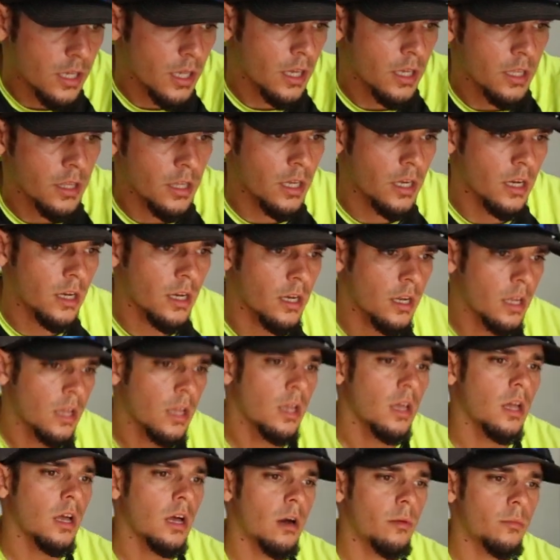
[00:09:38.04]
and then
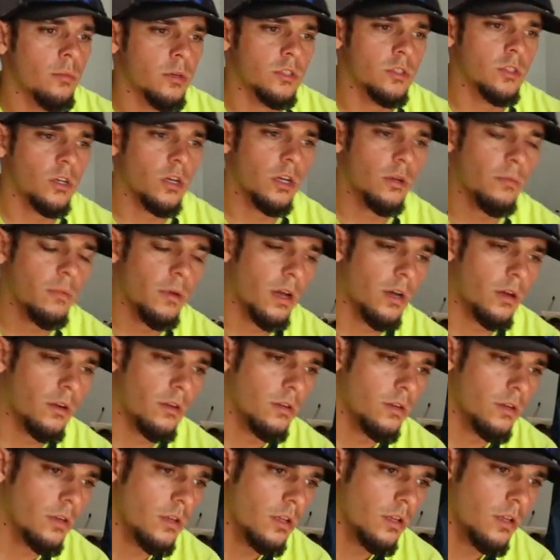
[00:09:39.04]
I'm gonna talk
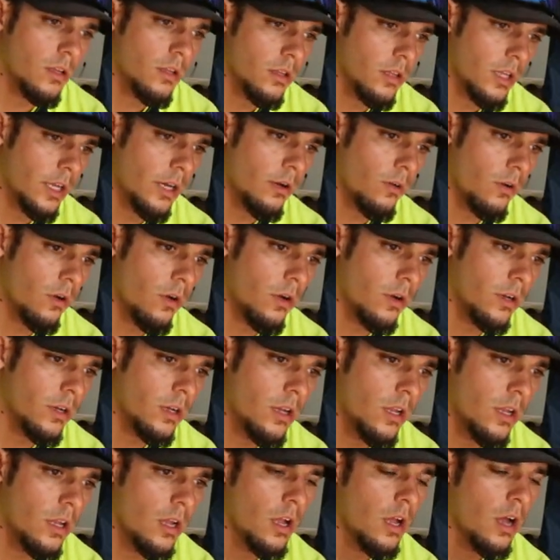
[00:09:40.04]
about later
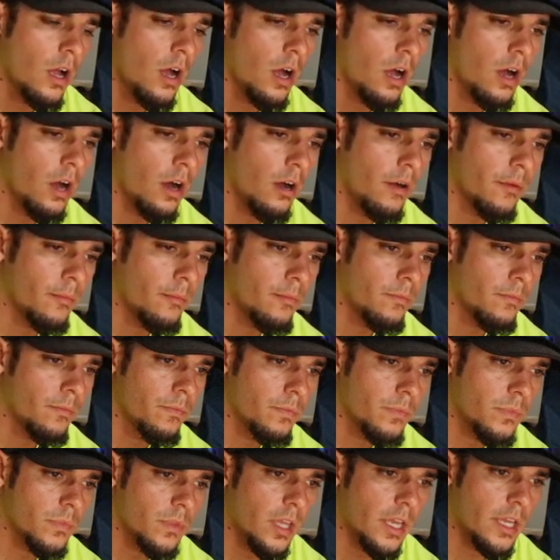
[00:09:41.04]
on um,
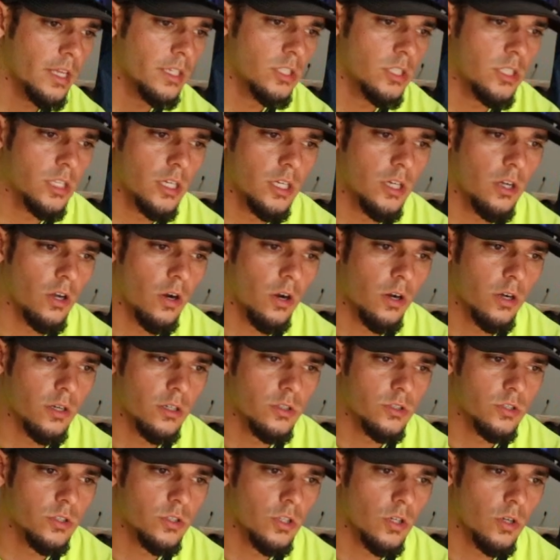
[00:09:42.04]
the H D
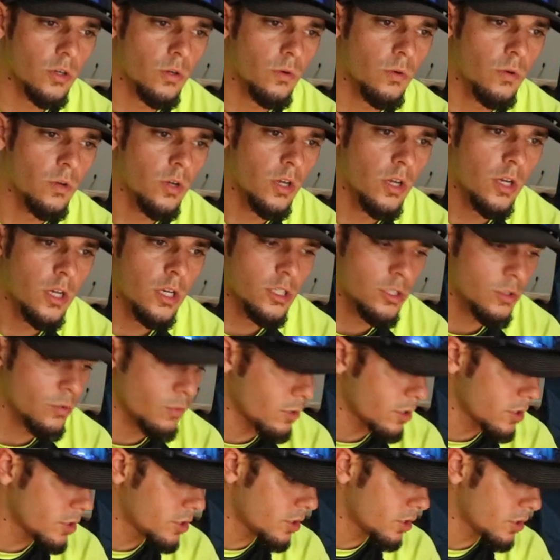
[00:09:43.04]
cart. So just
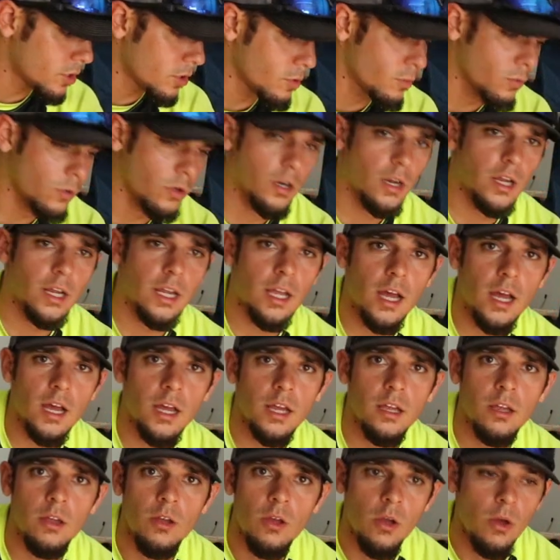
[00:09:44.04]
wanted to show you what I
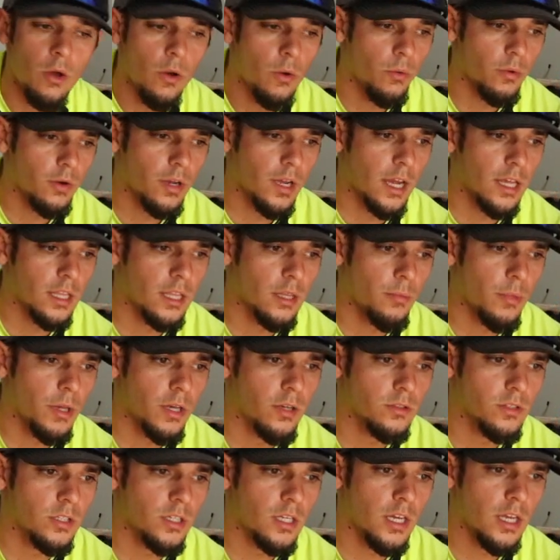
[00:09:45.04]
got what I got in the
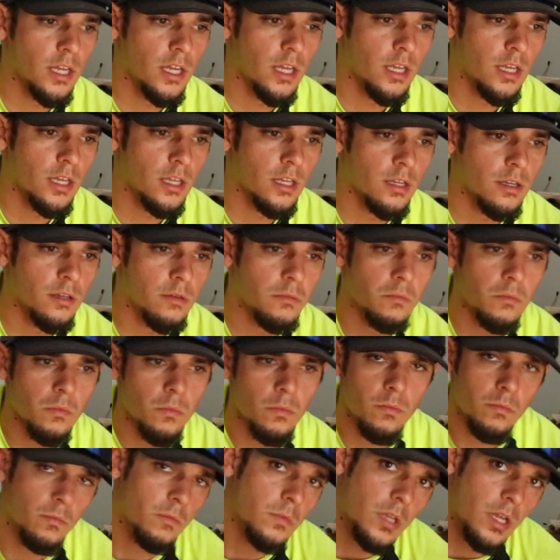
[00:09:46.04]
mail today and
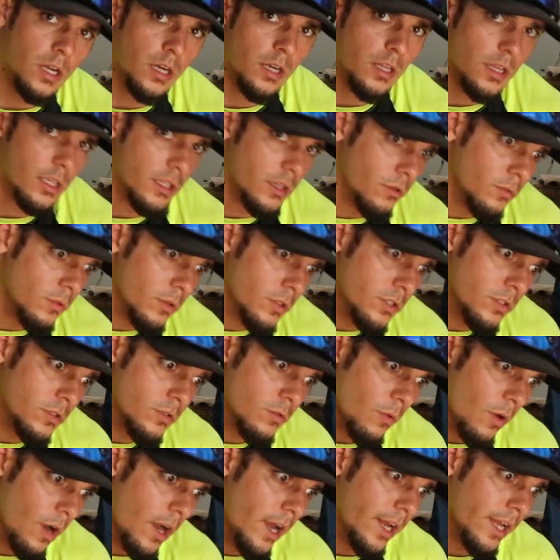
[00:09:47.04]
kind of like the reasons
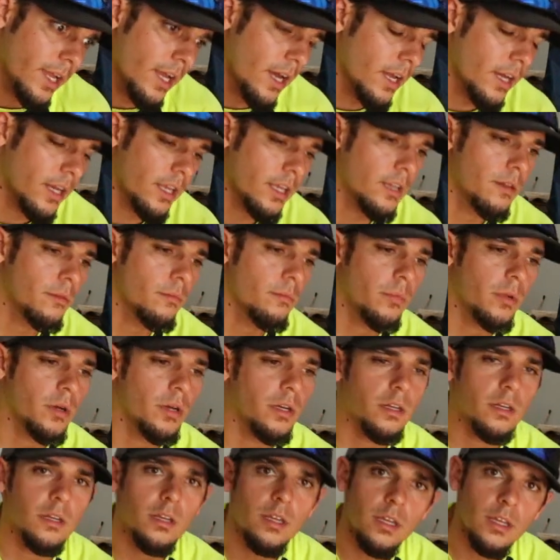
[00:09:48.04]
why I got it.
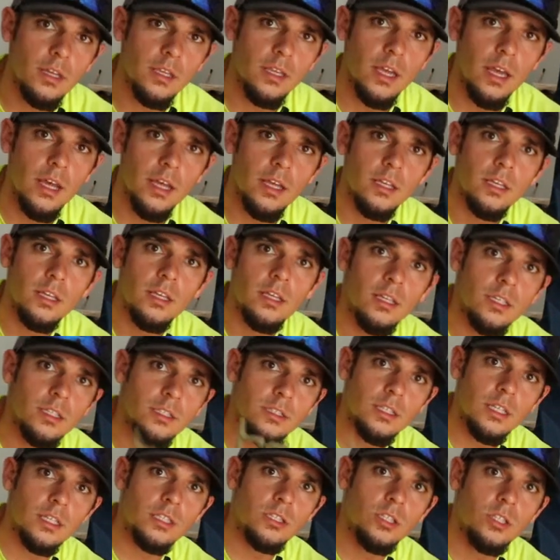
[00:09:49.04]
But yeah,
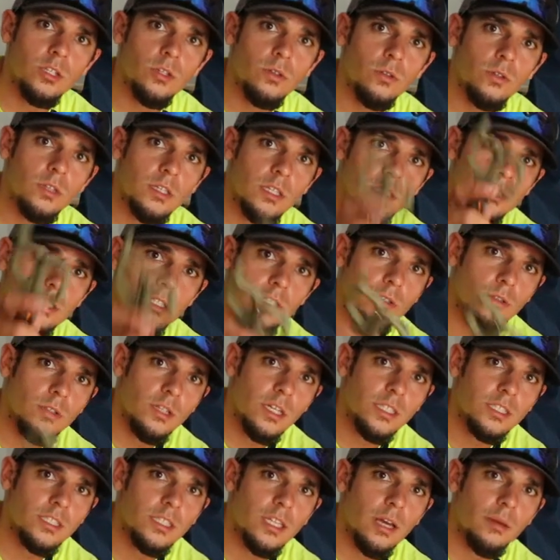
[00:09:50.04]
stay tuned until
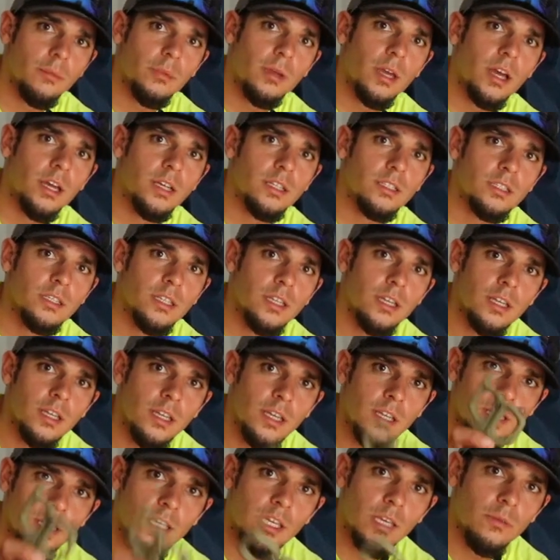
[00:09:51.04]
next time, guys.
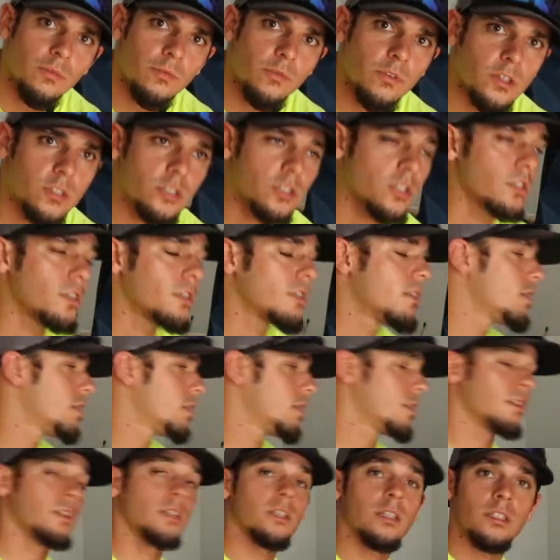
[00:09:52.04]
Keep fishing.
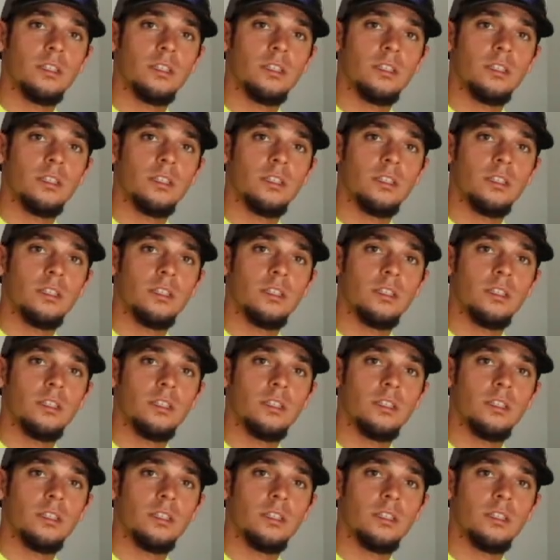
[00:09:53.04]
See